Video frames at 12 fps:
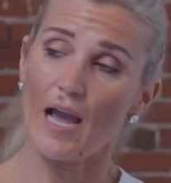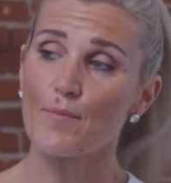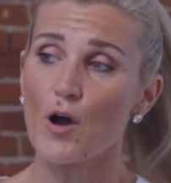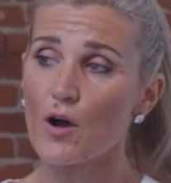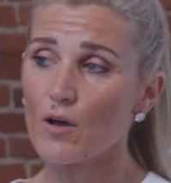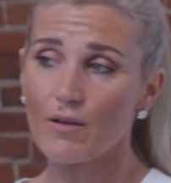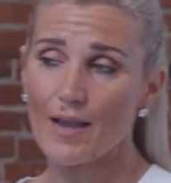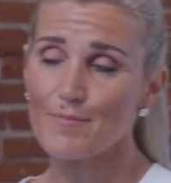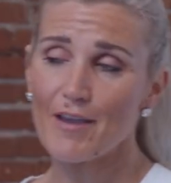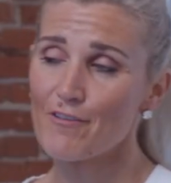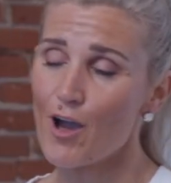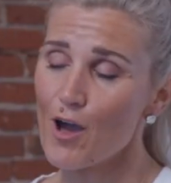I'm
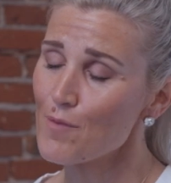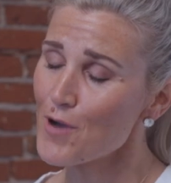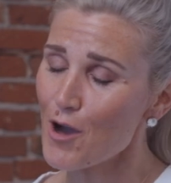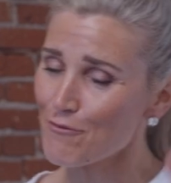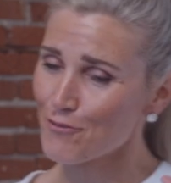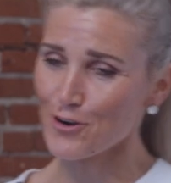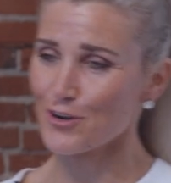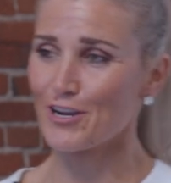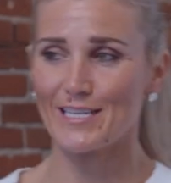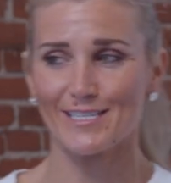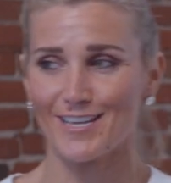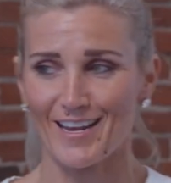all for a
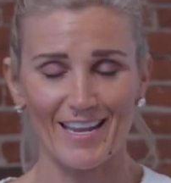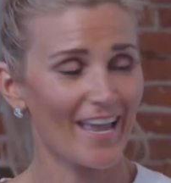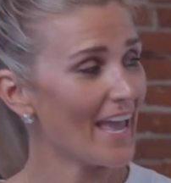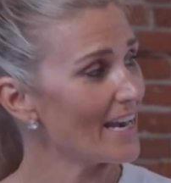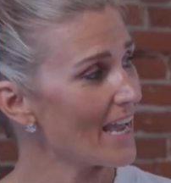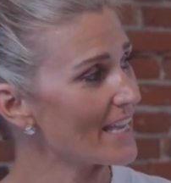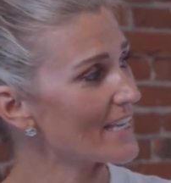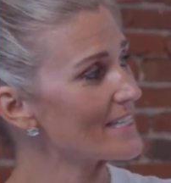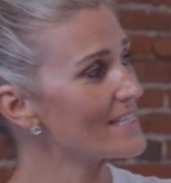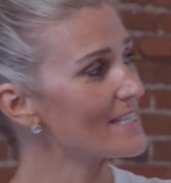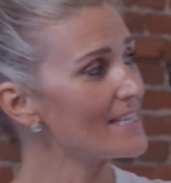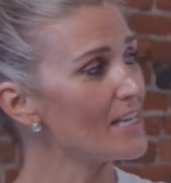great study, and I can
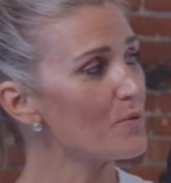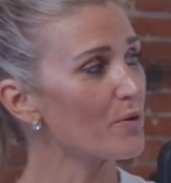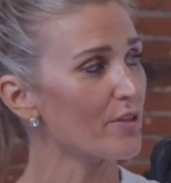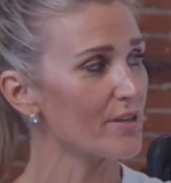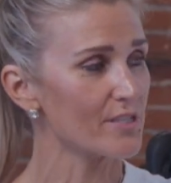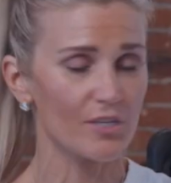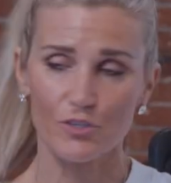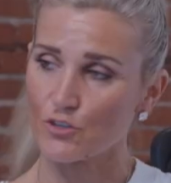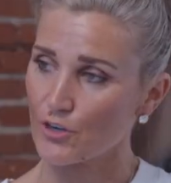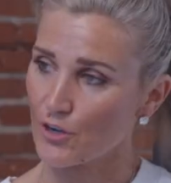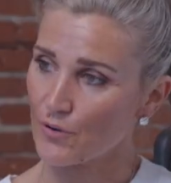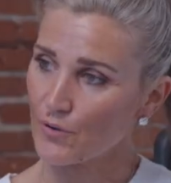see where this is
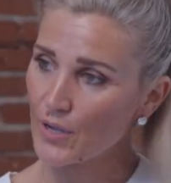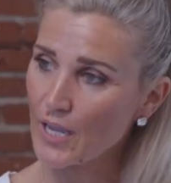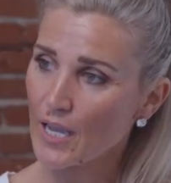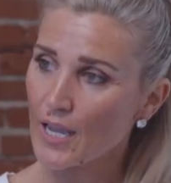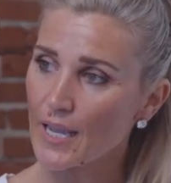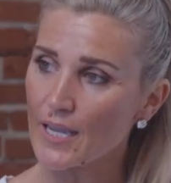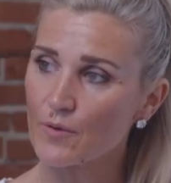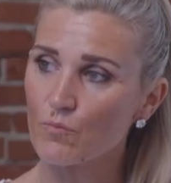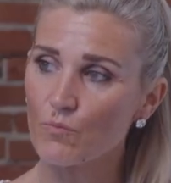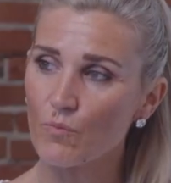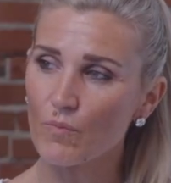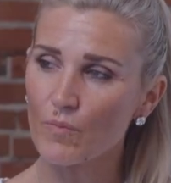true
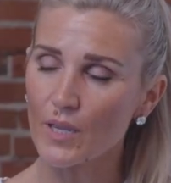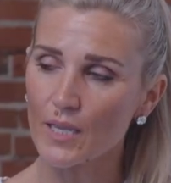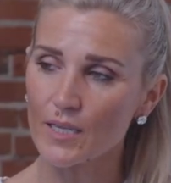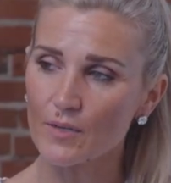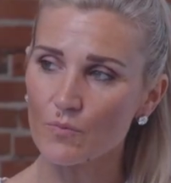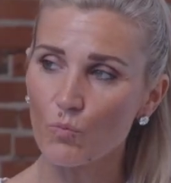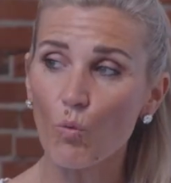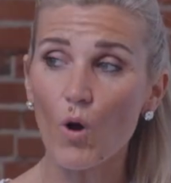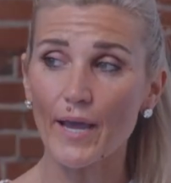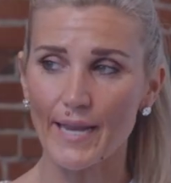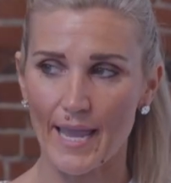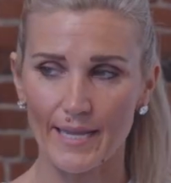in
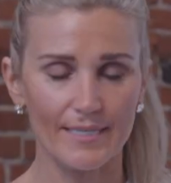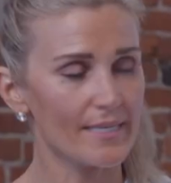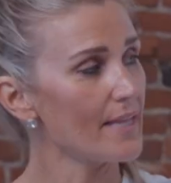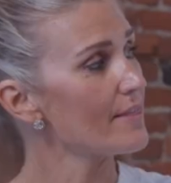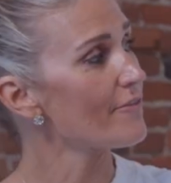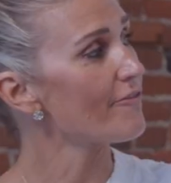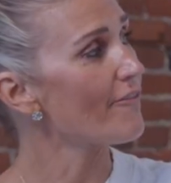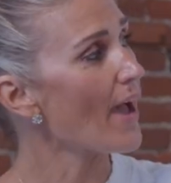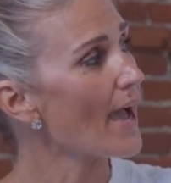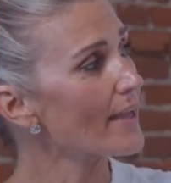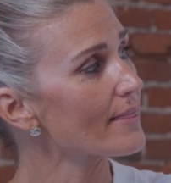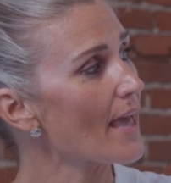one end, in the
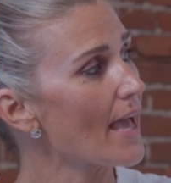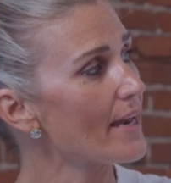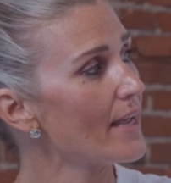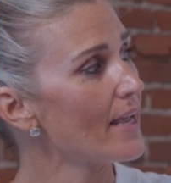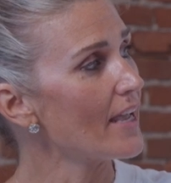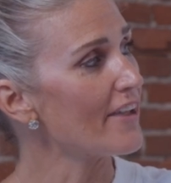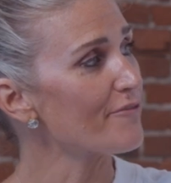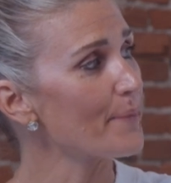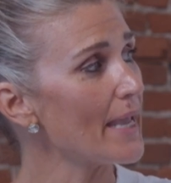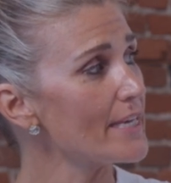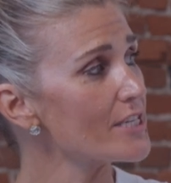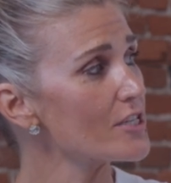fact that if
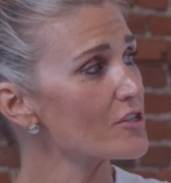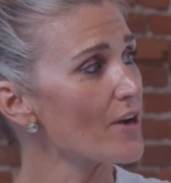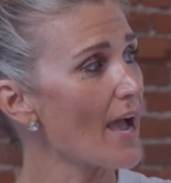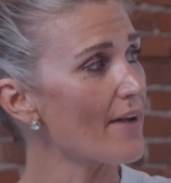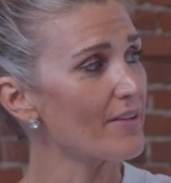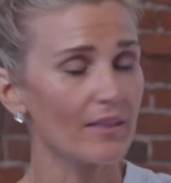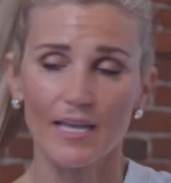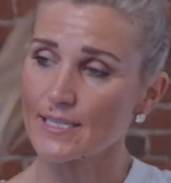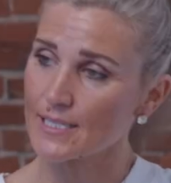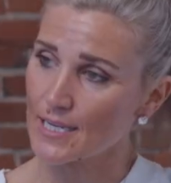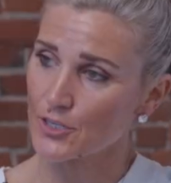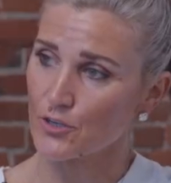patients are having less
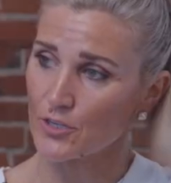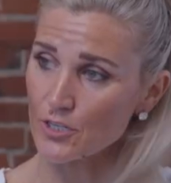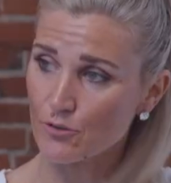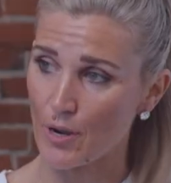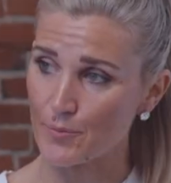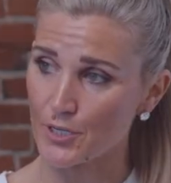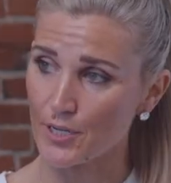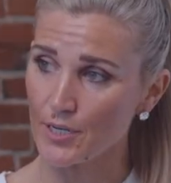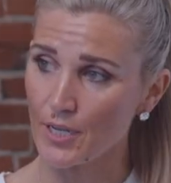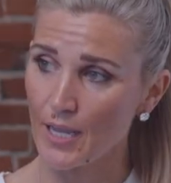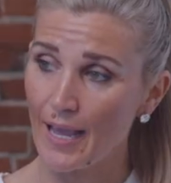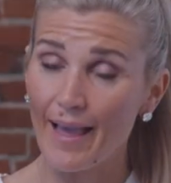tissue
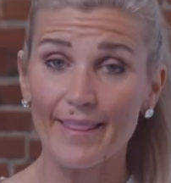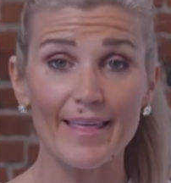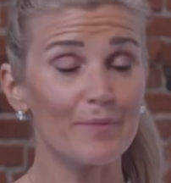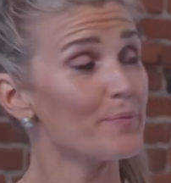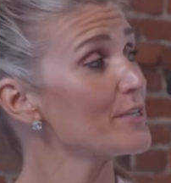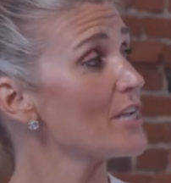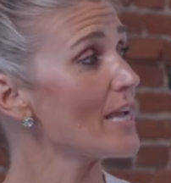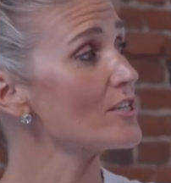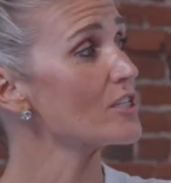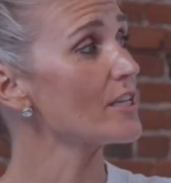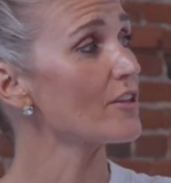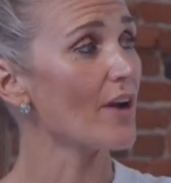disruption, then
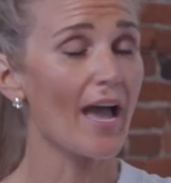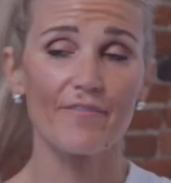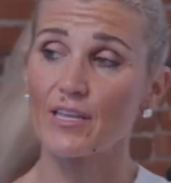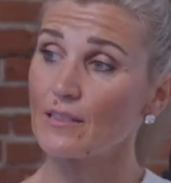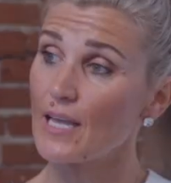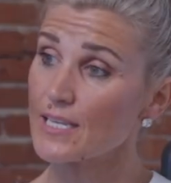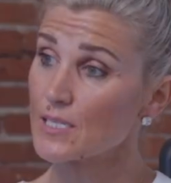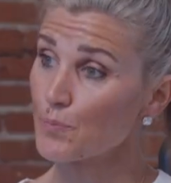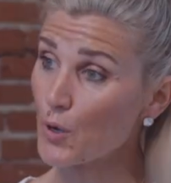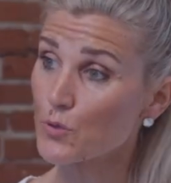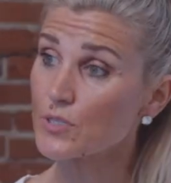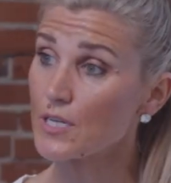potentially they're having less
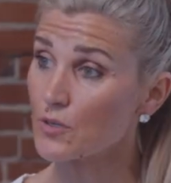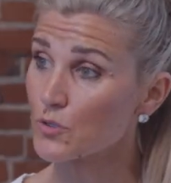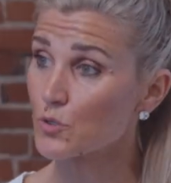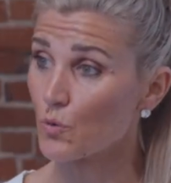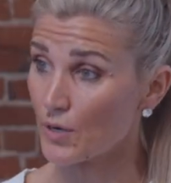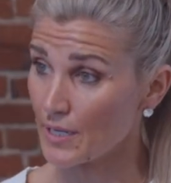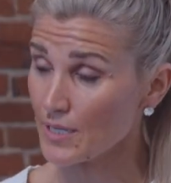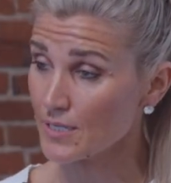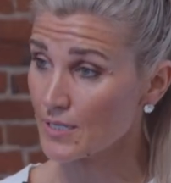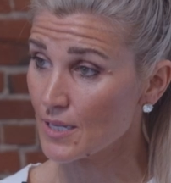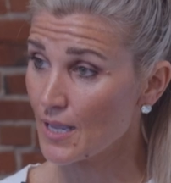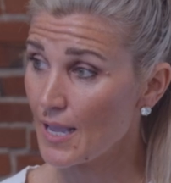postnatal soreness,